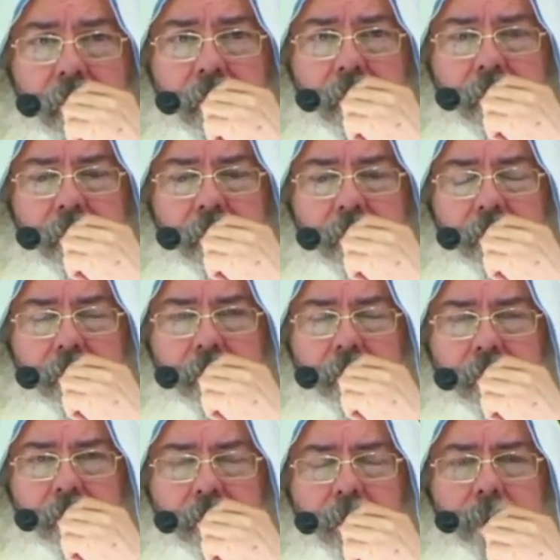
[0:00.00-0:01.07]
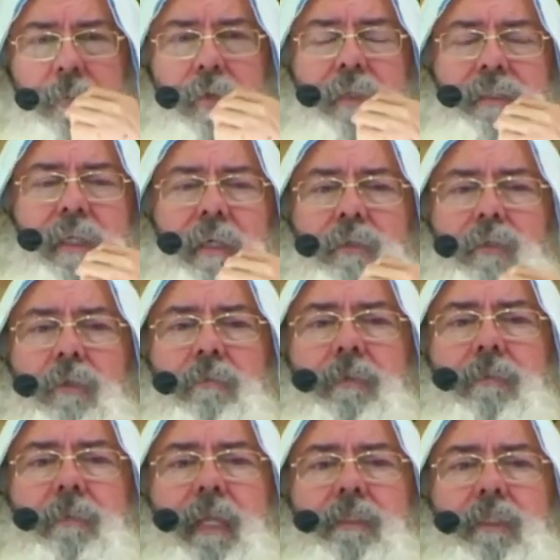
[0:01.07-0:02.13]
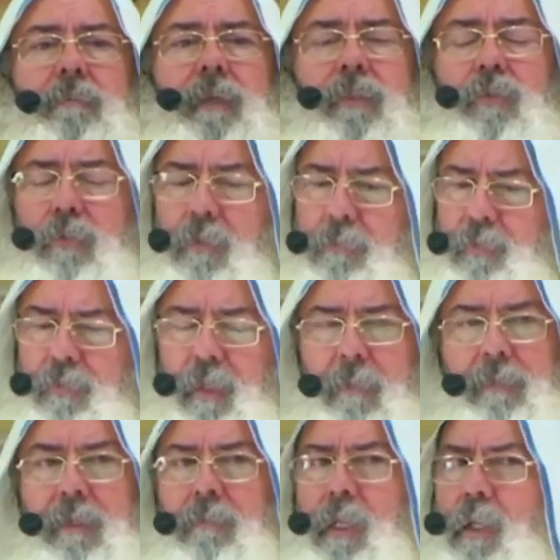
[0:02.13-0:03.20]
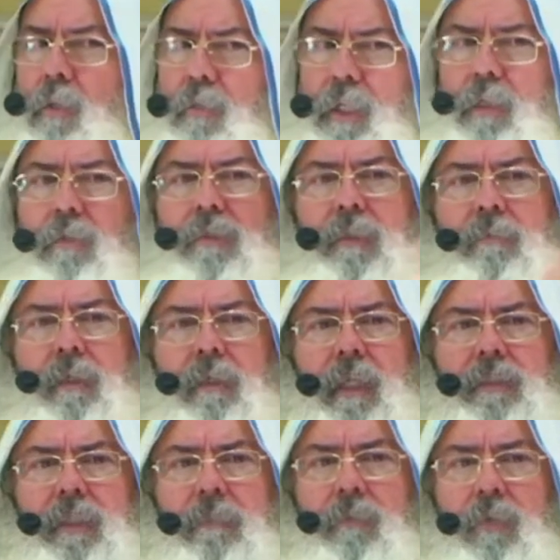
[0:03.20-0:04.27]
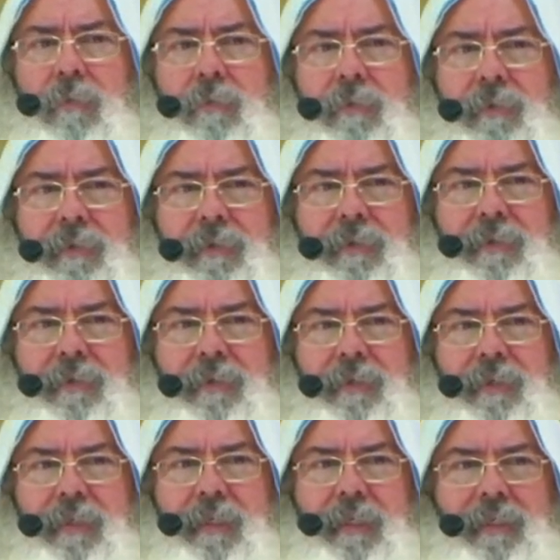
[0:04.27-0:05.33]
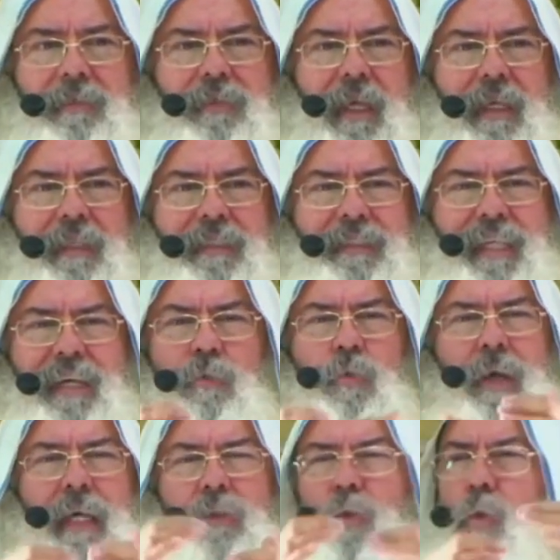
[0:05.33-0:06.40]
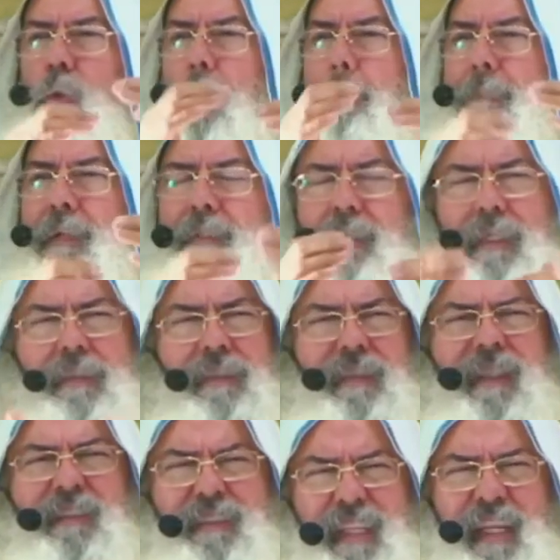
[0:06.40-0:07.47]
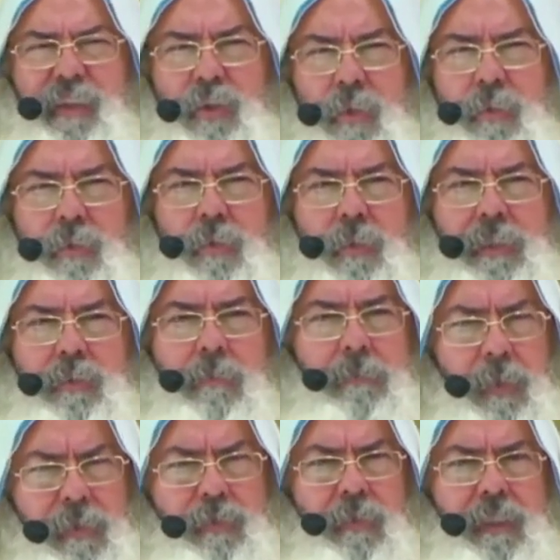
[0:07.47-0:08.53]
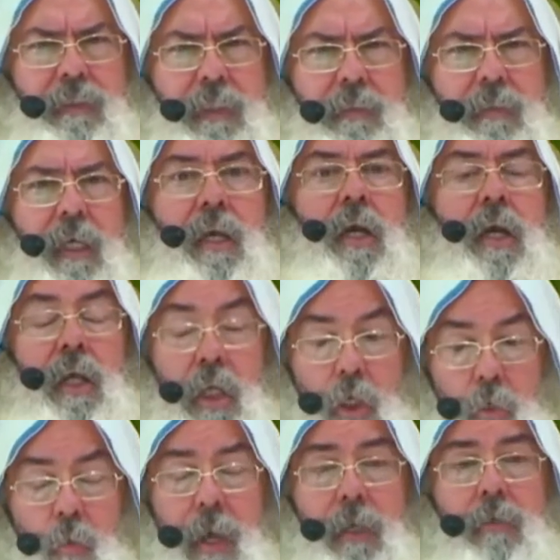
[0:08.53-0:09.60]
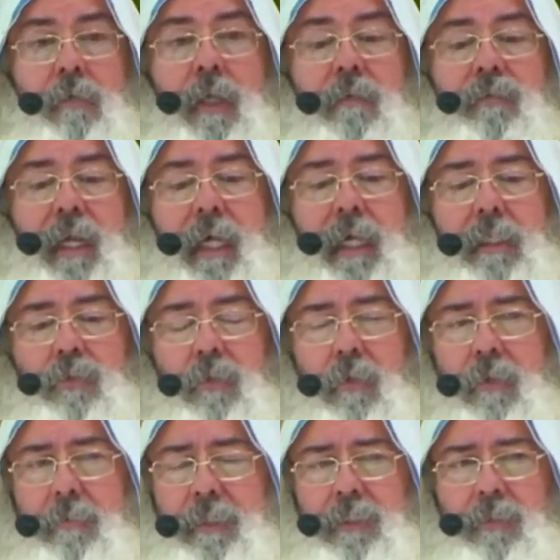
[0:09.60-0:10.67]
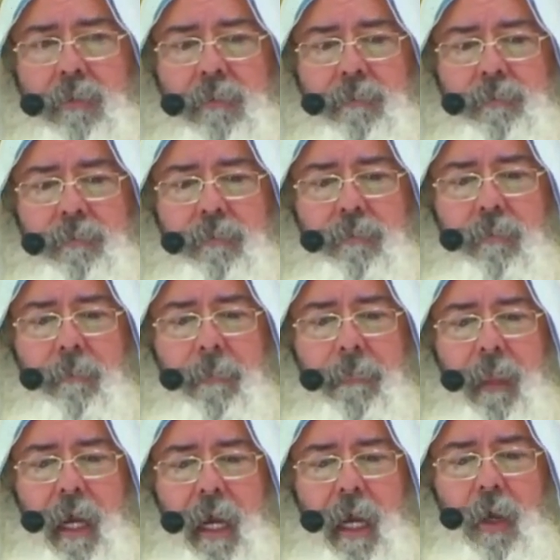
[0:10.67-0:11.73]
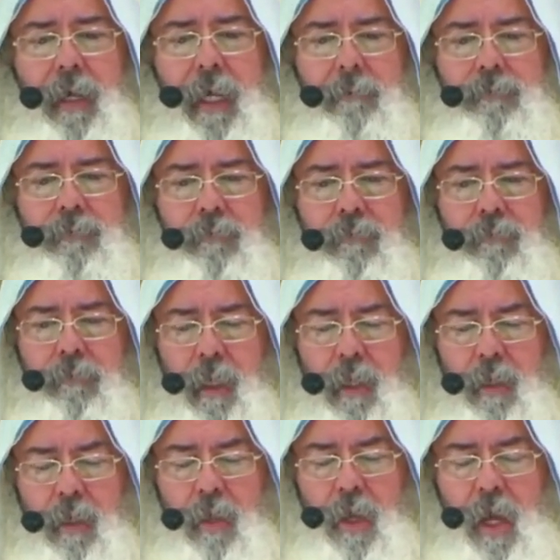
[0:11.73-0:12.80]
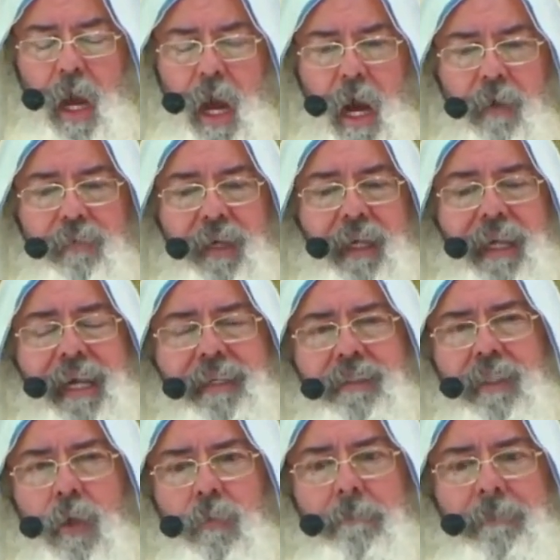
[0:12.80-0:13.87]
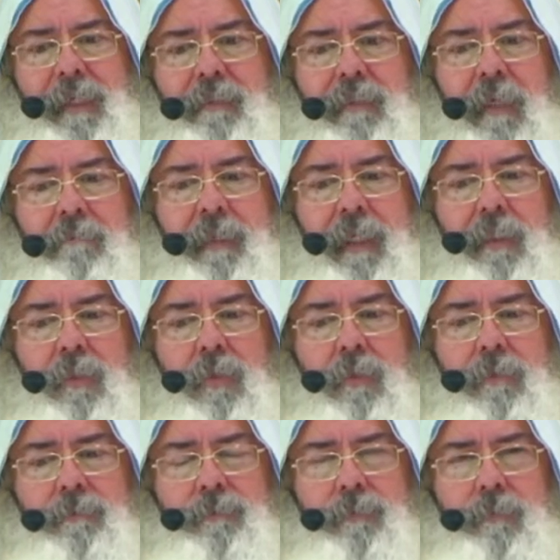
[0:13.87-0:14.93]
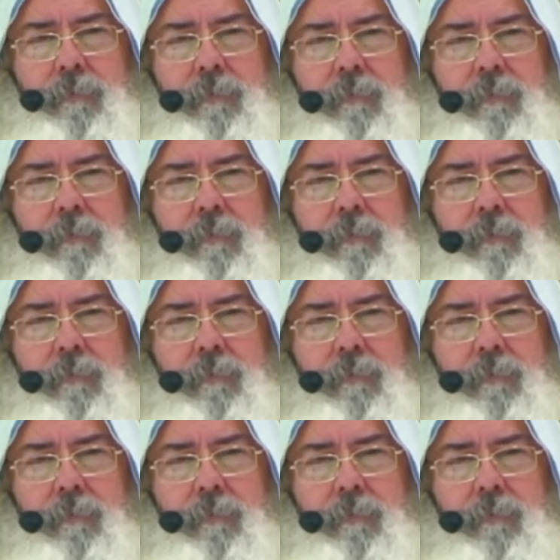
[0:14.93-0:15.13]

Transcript: more ill. Do you remember? Oh, look, that I broke my leg. No, look, I broke both of them. No, is that I heard, no, look, my ear is ill again. And they compete. That's so dumb, but that exists.